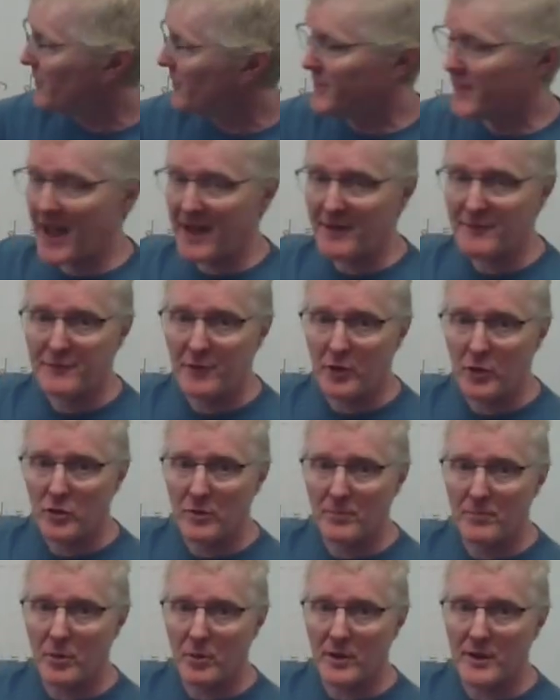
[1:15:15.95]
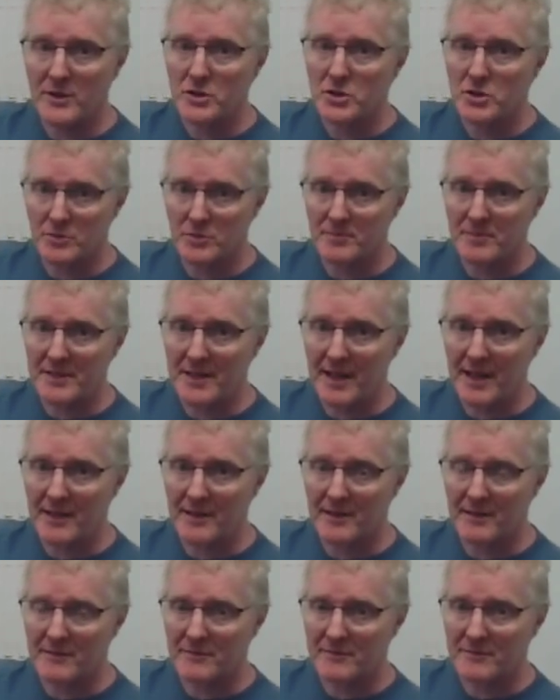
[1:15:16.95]
That focal point should be
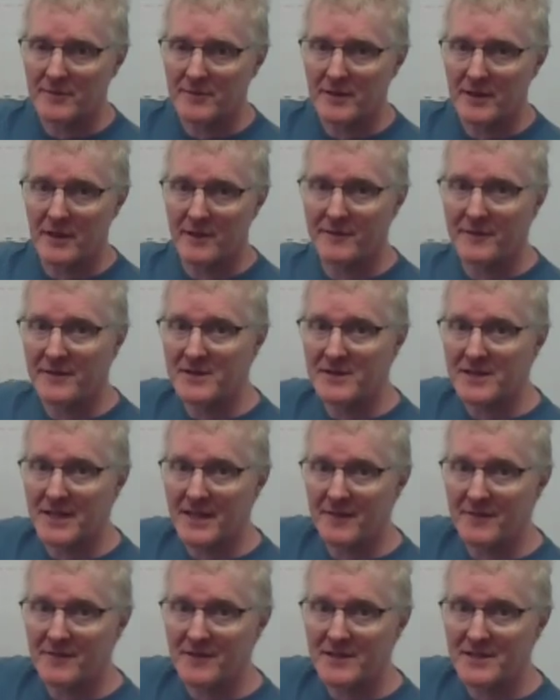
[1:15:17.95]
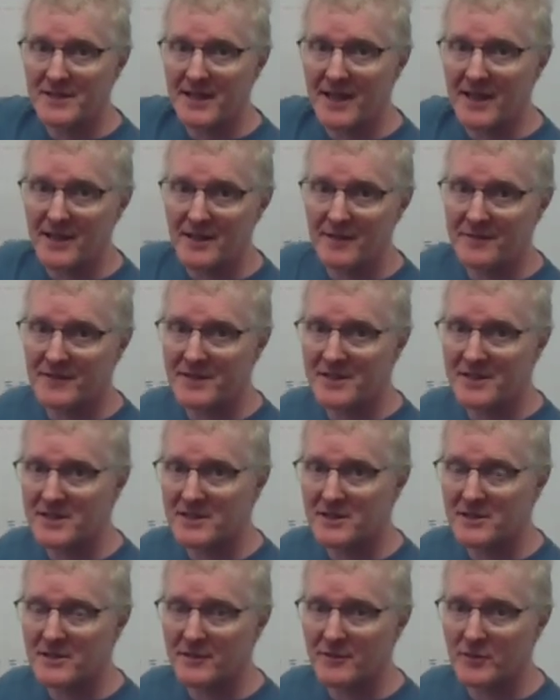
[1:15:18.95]
negative. If it's given as negative and this
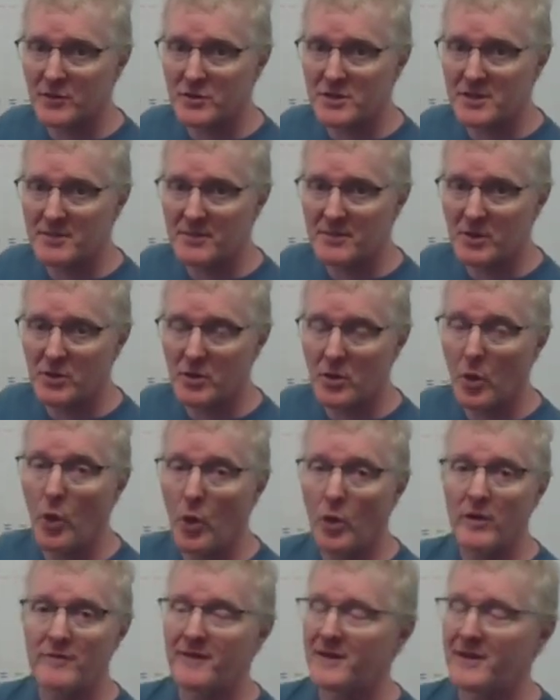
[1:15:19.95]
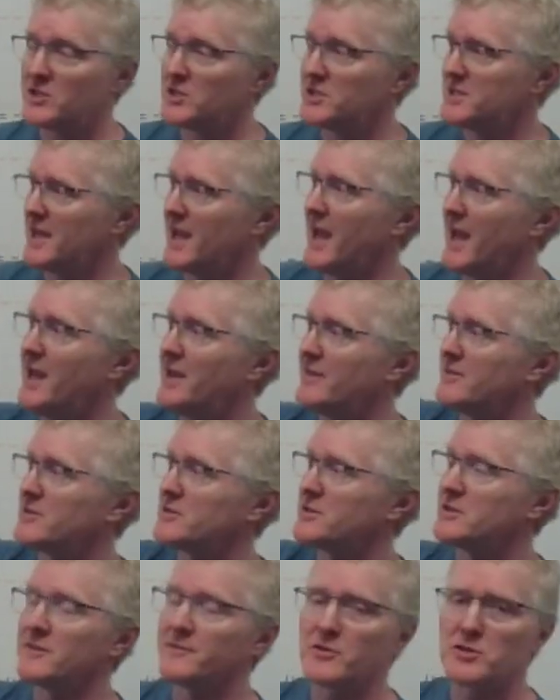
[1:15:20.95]
is a diverging mirror, or if I just say, hey, there's
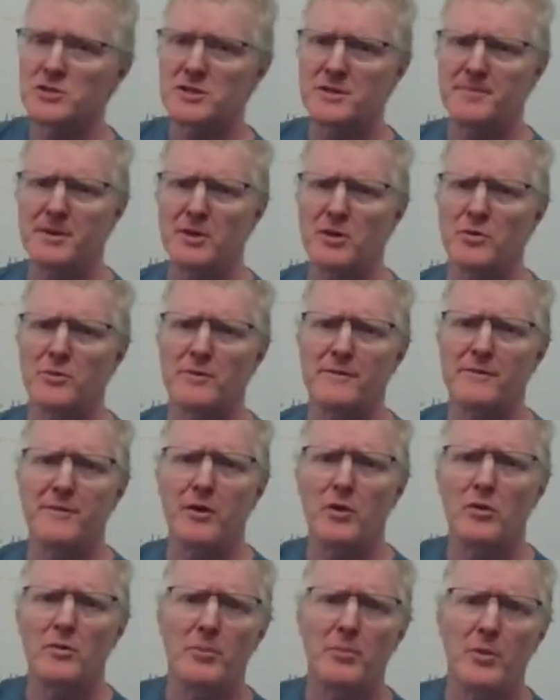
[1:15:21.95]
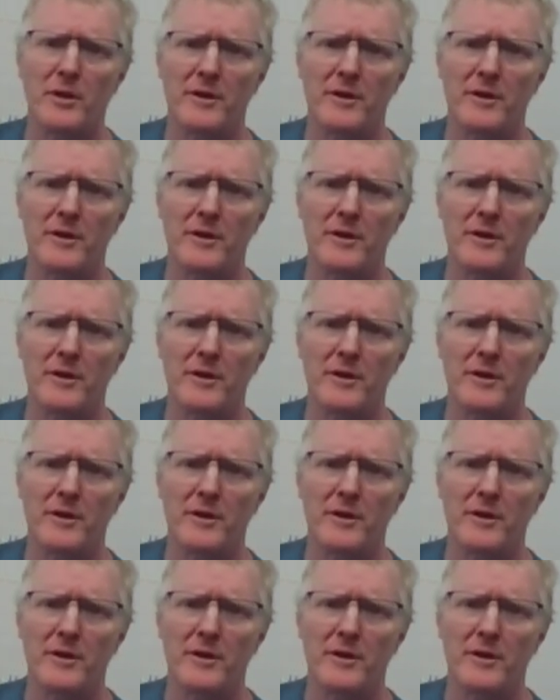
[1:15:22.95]
a diverging mirror with a focal